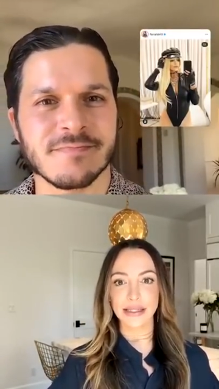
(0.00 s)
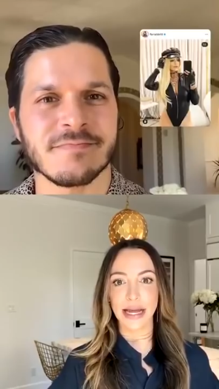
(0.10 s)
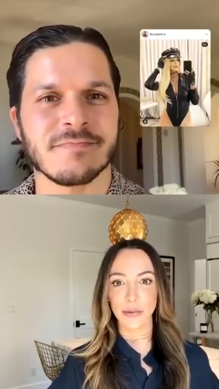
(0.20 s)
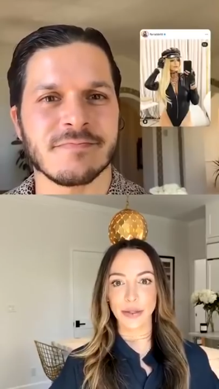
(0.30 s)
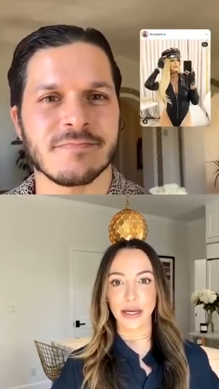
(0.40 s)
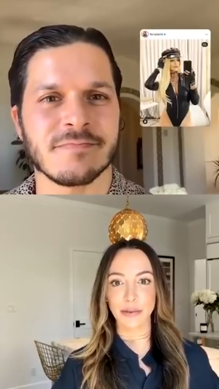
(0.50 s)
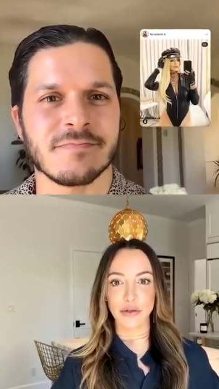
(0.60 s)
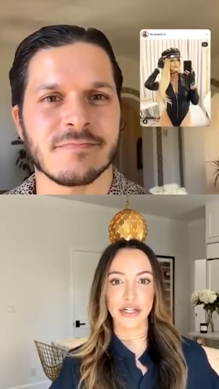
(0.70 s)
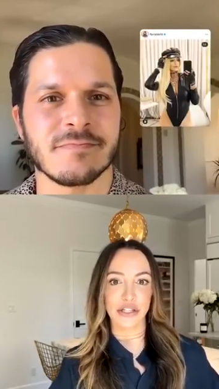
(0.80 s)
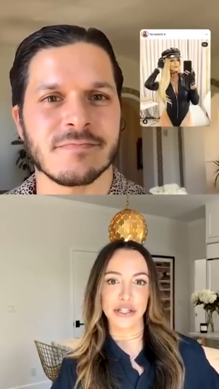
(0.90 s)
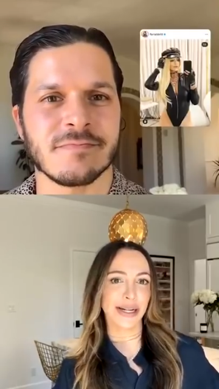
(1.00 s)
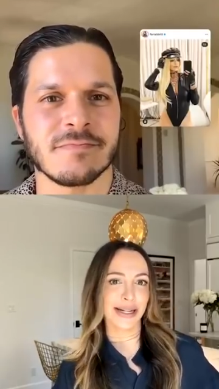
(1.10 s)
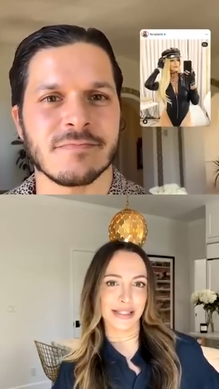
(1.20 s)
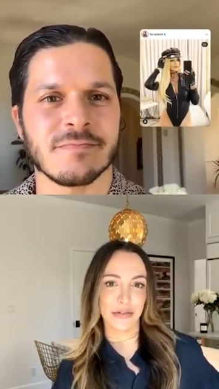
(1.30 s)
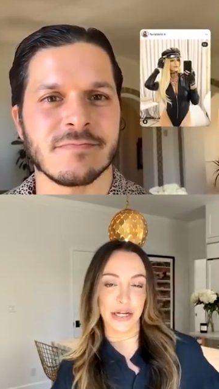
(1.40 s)
Speaker 1: now become a tradition and
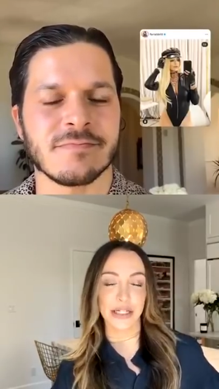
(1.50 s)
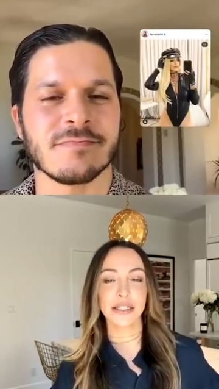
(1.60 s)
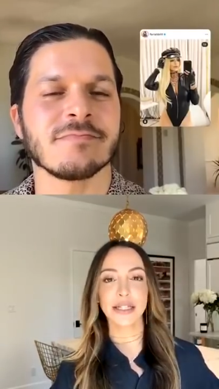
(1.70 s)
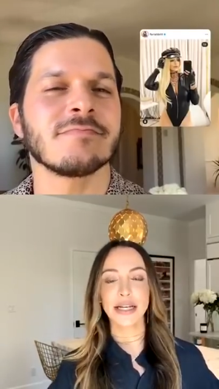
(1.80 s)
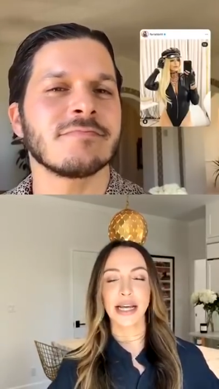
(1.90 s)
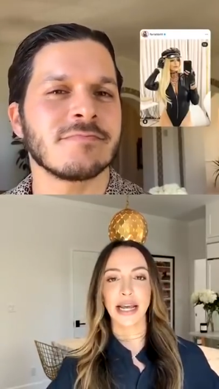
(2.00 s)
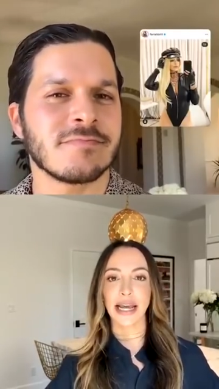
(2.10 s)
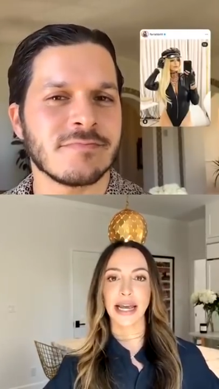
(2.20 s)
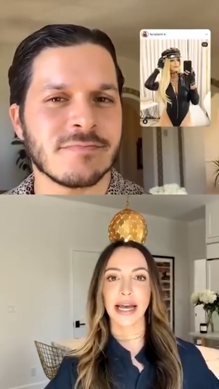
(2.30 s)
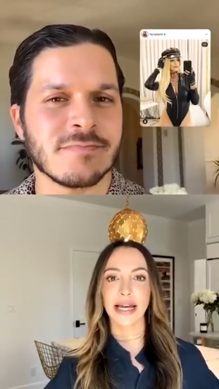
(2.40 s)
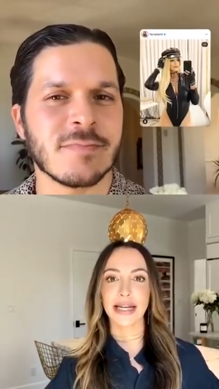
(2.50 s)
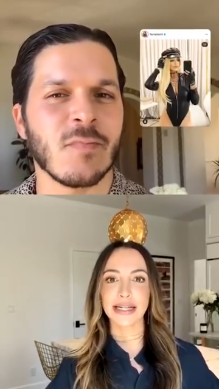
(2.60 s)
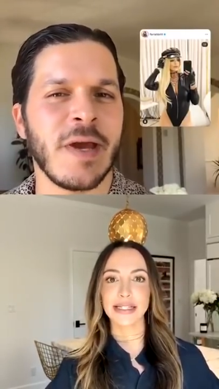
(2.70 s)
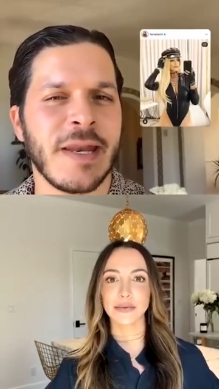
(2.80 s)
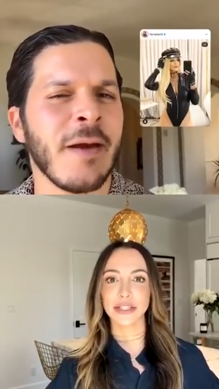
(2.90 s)
it's fun. And
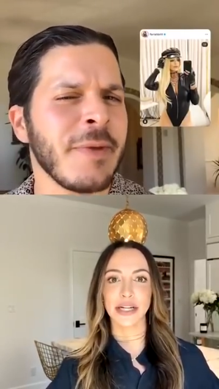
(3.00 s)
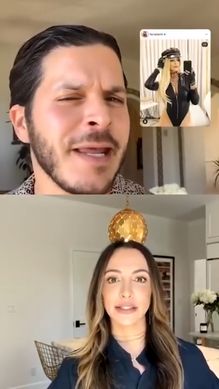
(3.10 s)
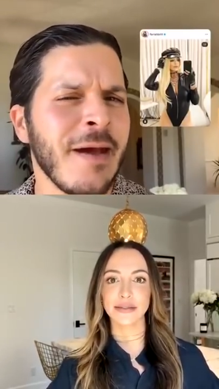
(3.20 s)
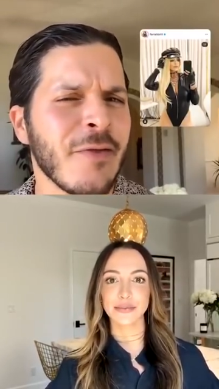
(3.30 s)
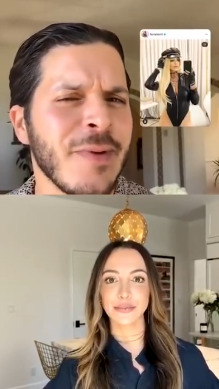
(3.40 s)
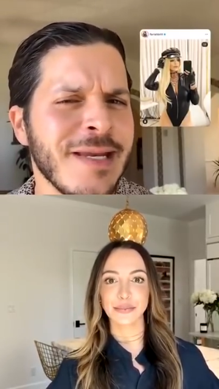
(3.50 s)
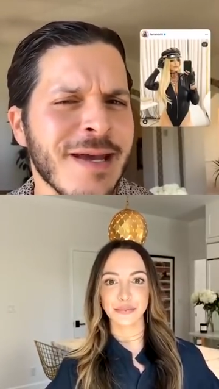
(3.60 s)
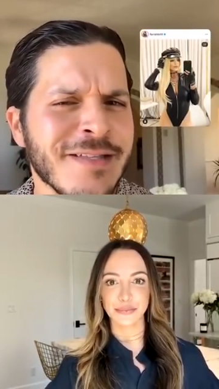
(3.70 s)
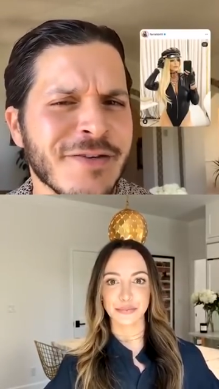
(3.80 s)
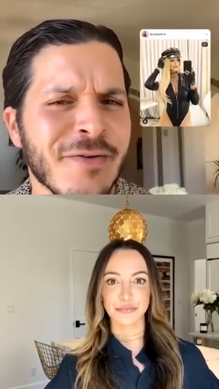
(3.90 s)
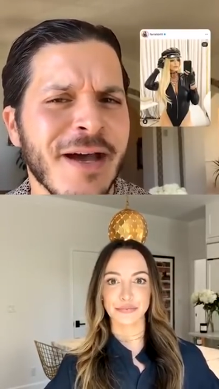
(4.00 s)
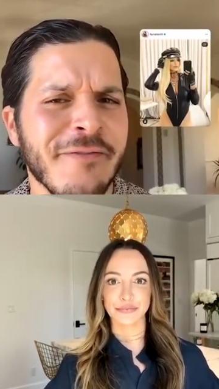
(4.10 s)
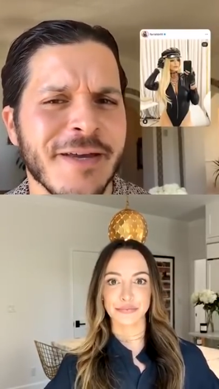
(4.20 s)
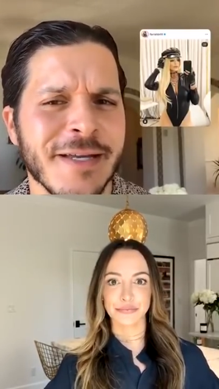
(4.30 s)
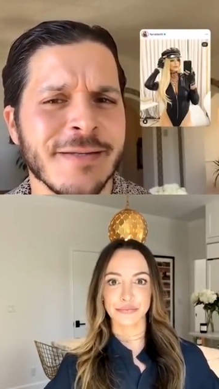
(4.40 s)
wait, how many uh,
Speaker 2: Halloween nights are you
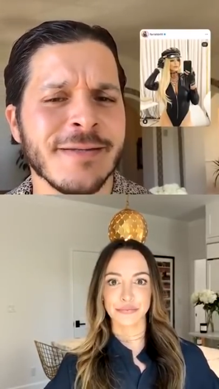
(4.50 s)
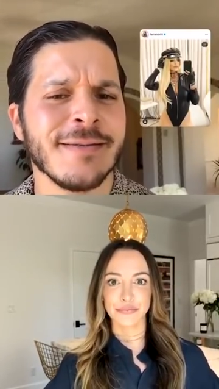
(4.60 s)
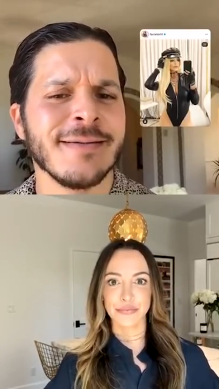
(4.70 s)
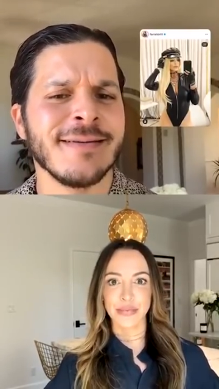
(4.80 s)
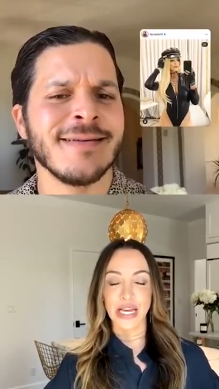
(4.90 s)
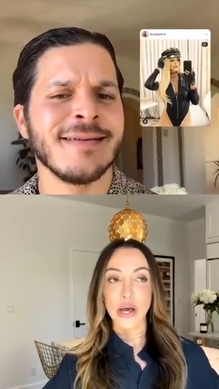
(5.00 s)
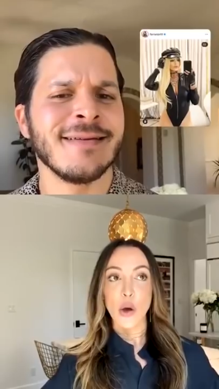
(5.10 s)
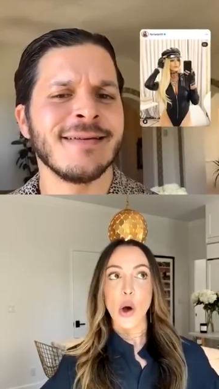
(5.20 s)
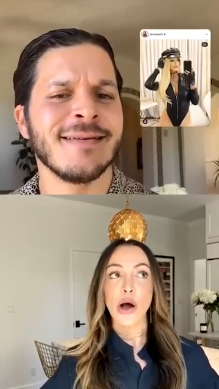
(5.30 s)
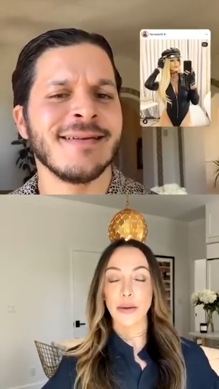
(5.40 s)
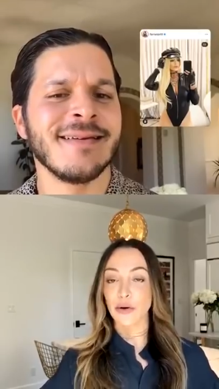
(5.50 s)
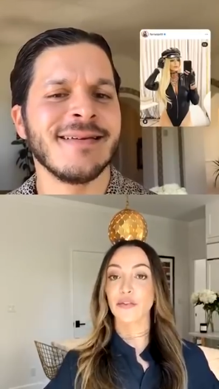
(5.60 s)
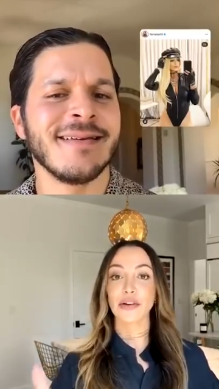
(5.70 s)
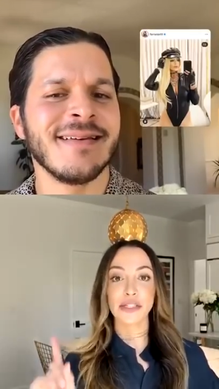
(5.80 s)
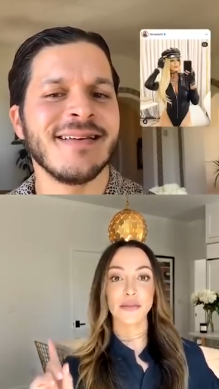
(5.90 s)
having?
Speaker 1: Okay, well,
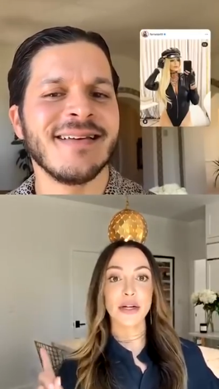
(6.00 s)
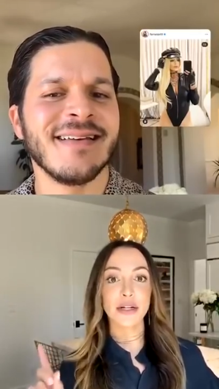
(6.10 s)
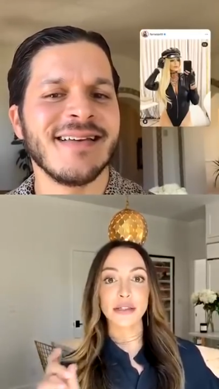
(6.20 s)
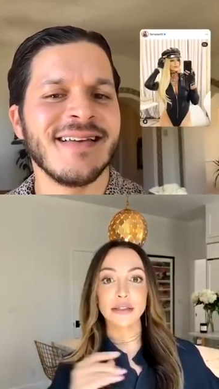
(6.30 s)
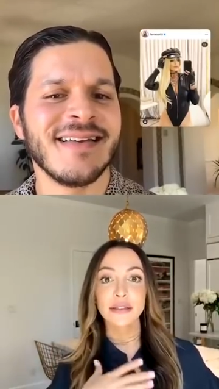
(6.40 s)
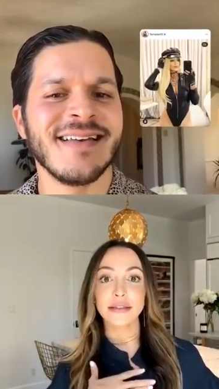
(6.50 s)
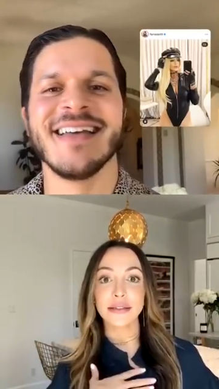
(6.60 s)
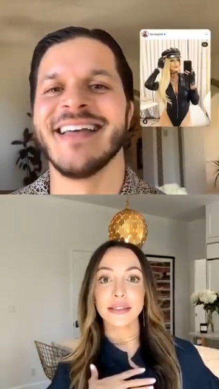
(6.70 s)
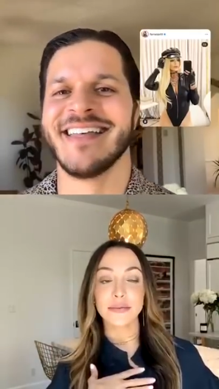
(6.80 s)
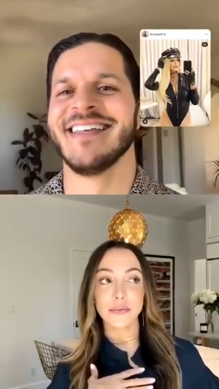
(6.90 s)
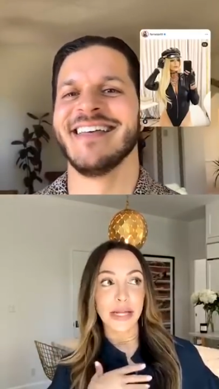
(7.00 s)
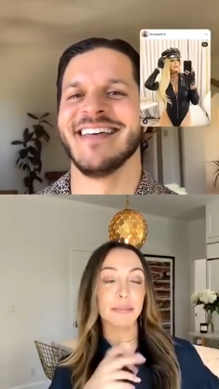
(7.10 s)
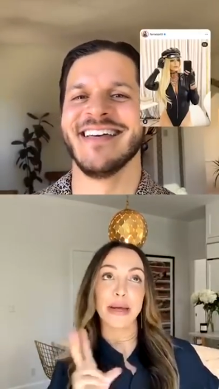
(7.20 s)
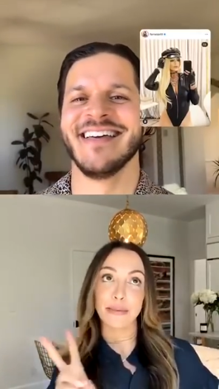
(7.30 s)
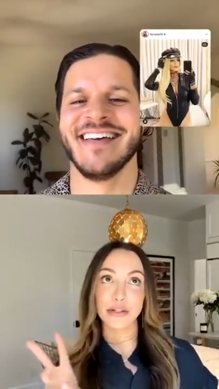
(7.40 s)
first of all,
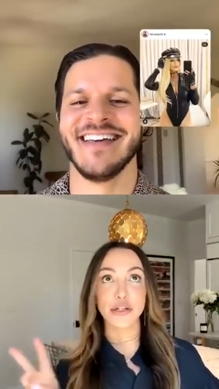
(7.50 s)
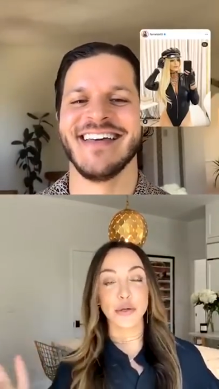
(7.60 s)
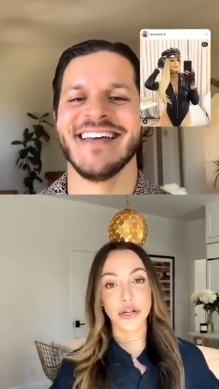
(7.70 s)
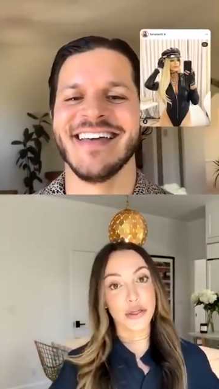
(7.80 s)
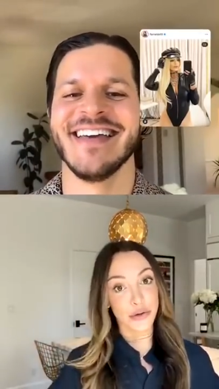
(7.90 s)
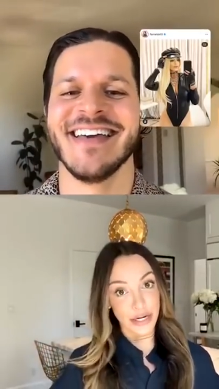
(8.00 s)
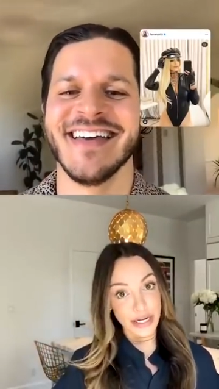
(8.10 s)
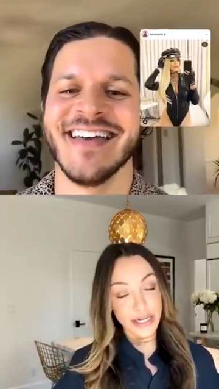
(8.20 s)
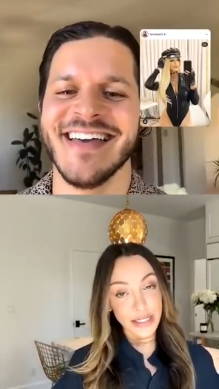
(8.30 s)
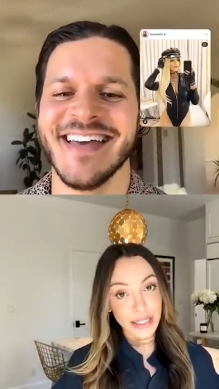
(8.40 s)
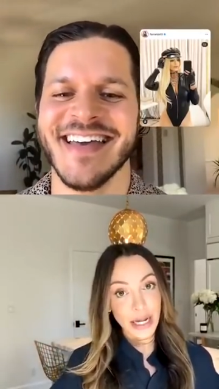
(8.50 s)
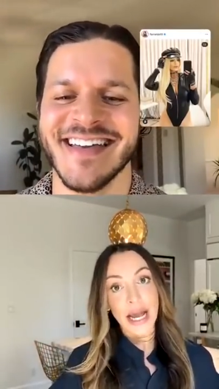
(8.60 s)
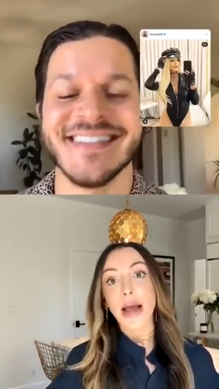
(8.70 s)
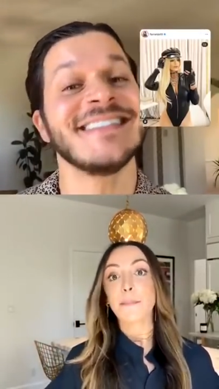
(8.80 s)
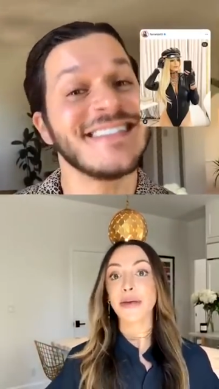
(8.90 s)
like maybe two to three,
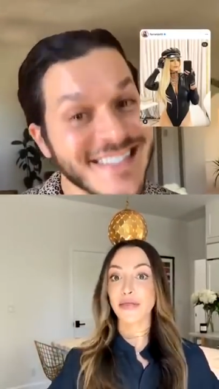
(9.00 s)
but